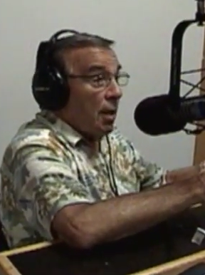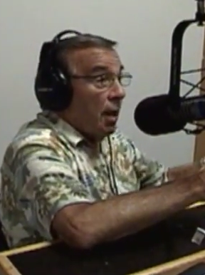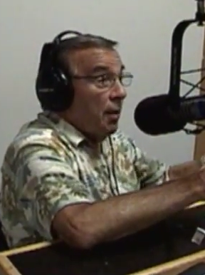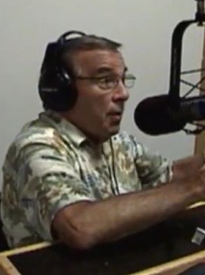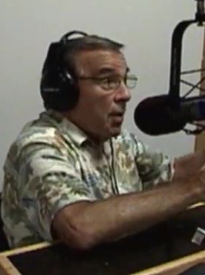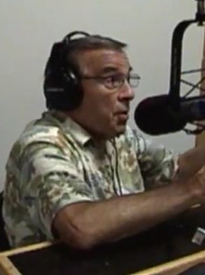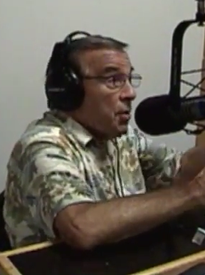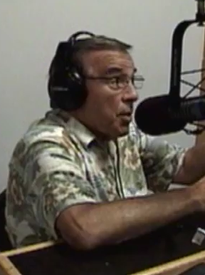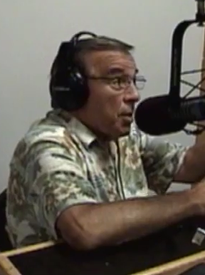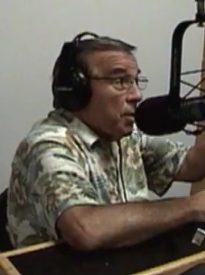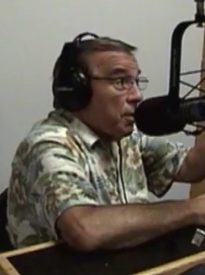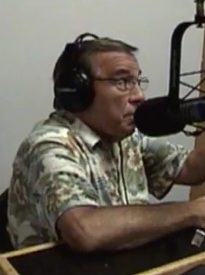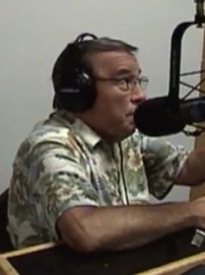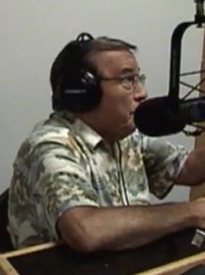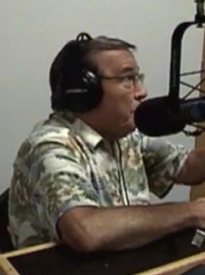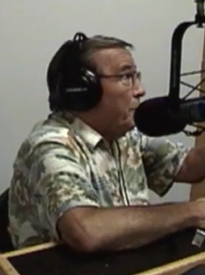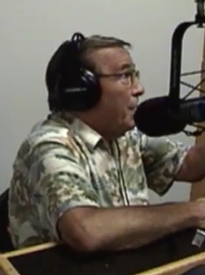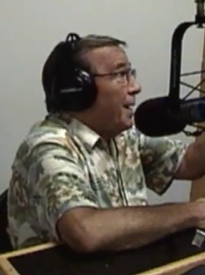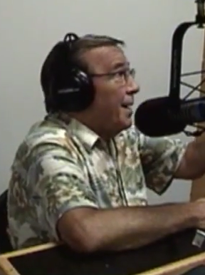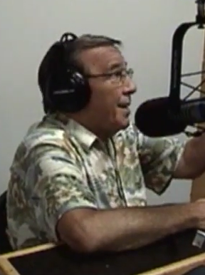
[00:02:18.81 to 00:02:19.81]
And this is
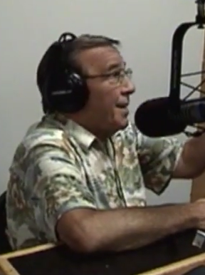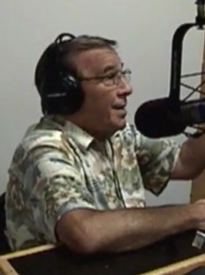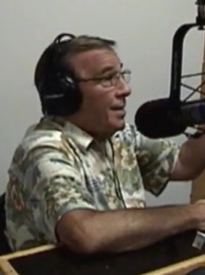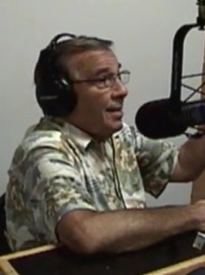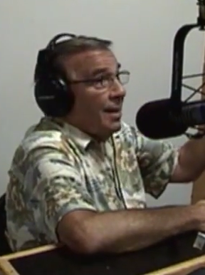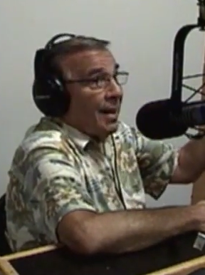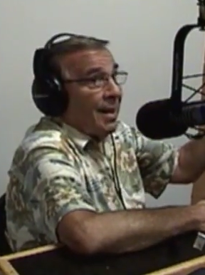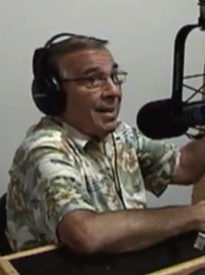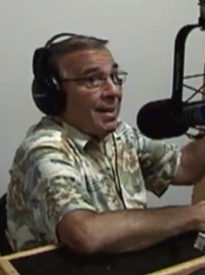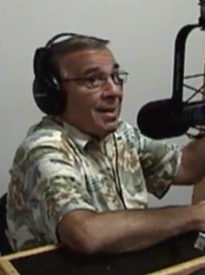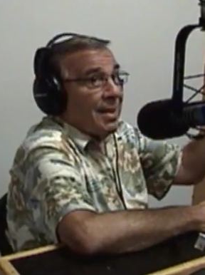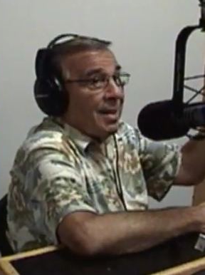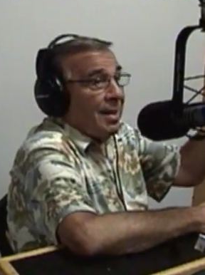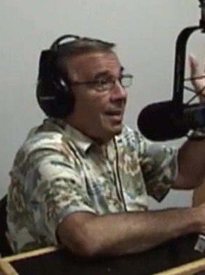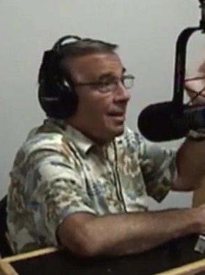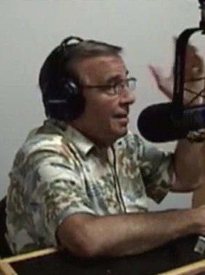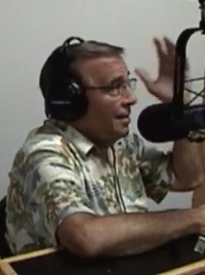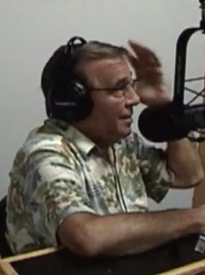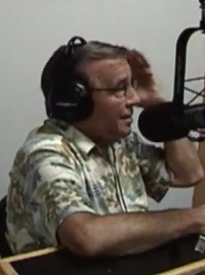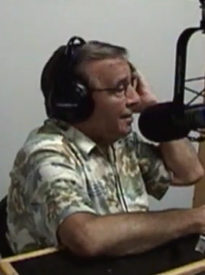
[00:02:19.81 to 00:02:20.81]
back in
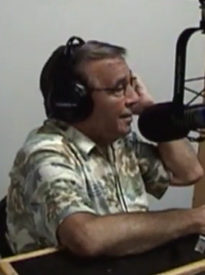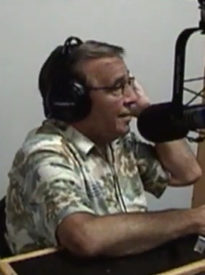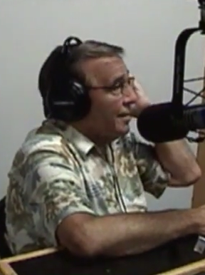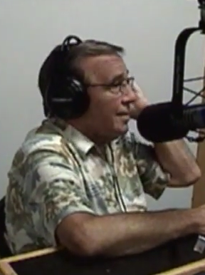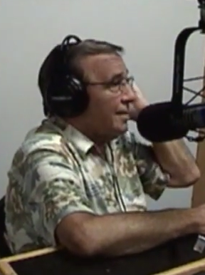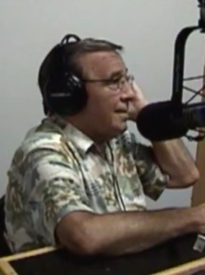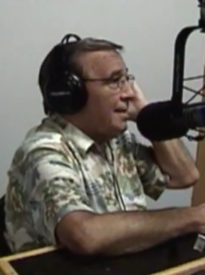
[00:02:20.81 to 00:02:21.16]
19...